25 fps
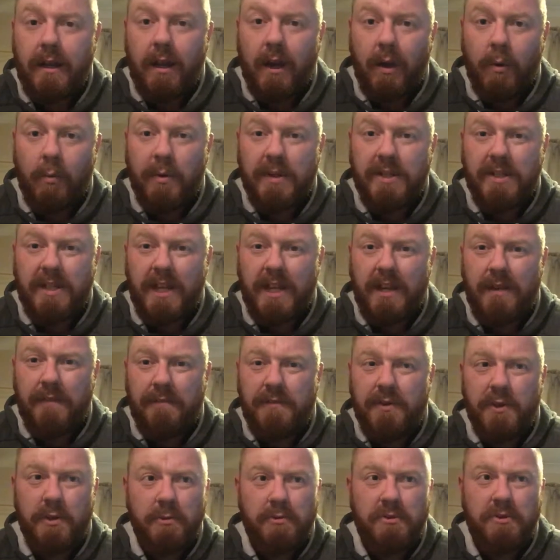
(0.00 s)
a
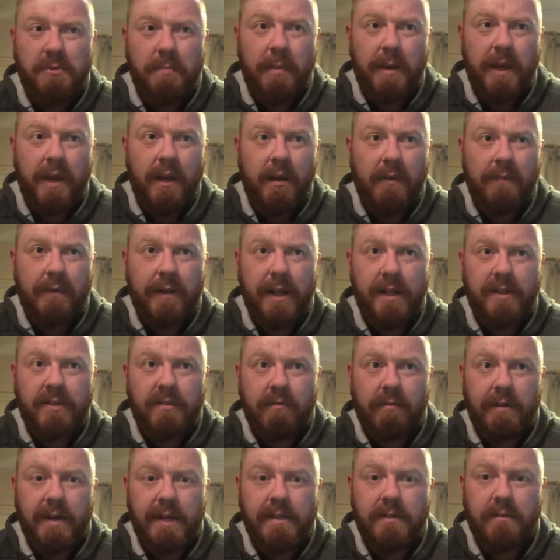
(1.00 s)
whiskey-infused beer, I think there's
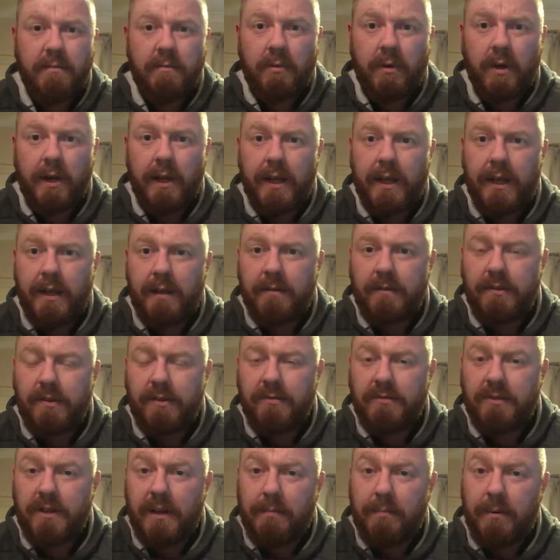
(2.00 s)
a reason why they're
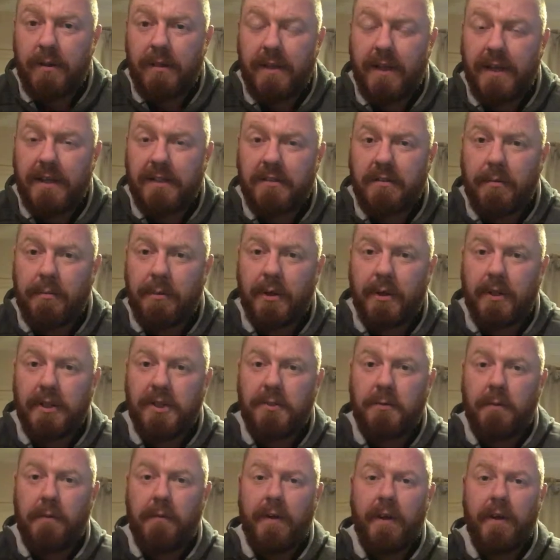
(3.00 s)
two separate things, to be
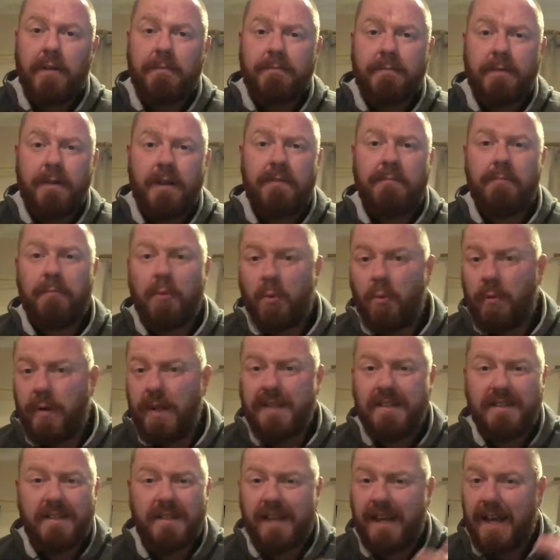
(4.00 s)
honest with you. They've brought
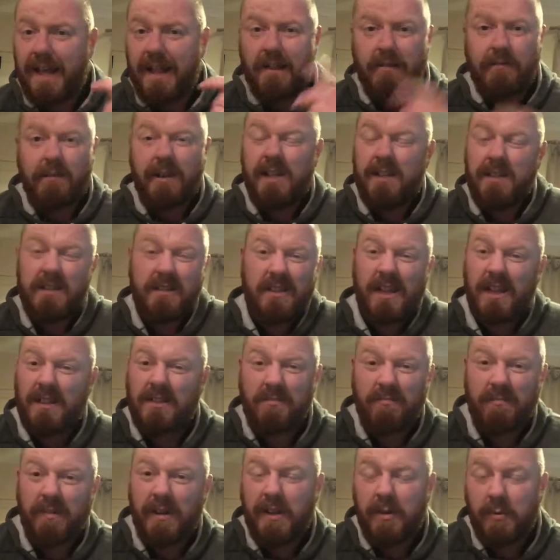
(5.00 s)
this together. It just
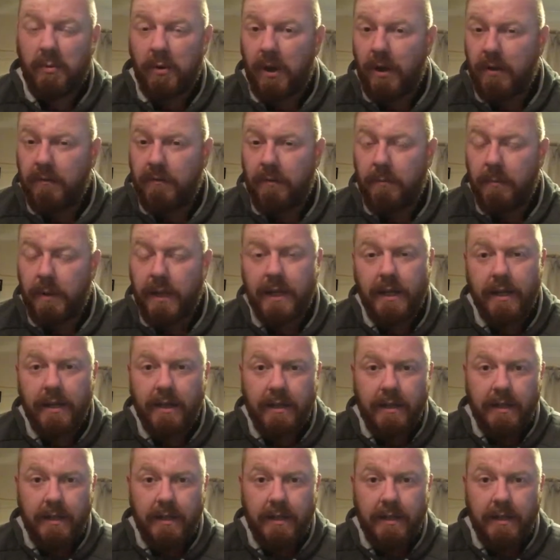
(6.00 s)
doesn't really work for me.